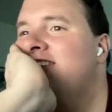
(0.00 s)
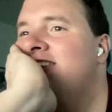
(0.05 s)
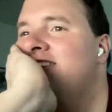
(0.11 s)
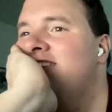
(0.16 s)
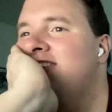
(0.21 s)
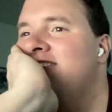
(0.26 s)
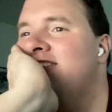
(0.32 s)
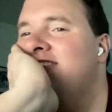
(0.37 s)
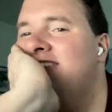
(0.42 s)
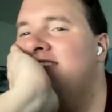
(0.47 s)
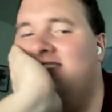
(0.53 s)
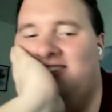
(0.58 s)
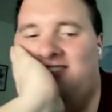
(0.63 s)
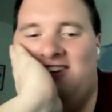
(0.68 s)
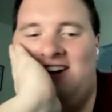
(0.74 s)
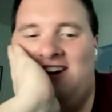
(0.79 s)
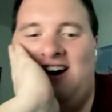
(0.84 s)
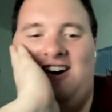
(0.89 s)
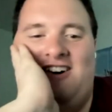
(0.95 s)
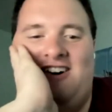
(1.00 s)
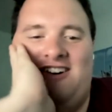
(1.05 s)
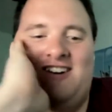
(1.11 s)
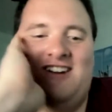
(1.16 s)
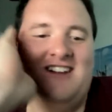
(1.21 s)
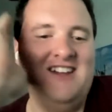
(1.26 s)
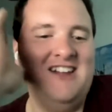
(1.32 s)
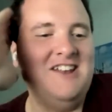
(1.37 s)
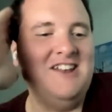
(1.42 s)
true. very I,
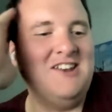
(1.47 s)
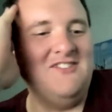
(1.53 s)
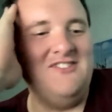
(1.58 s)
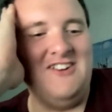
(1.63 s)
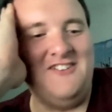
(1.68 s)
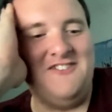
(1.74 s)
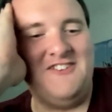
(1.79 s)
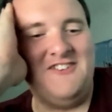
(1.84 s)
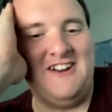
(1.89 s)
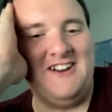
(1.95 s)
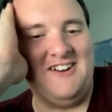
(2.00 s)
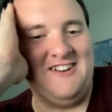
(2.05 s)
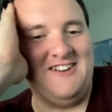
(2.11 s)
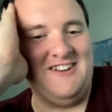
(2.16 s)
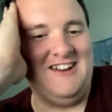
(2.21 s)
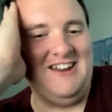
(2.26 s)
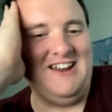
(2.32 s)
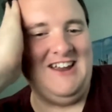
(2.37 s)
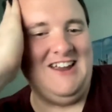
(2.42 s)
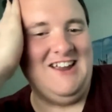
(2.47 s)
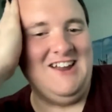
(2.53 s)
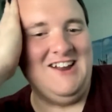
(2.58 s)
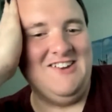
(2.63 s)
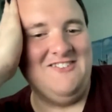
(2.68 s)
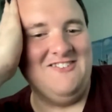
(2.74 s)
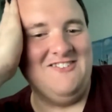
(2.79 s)
well. I had no Ian,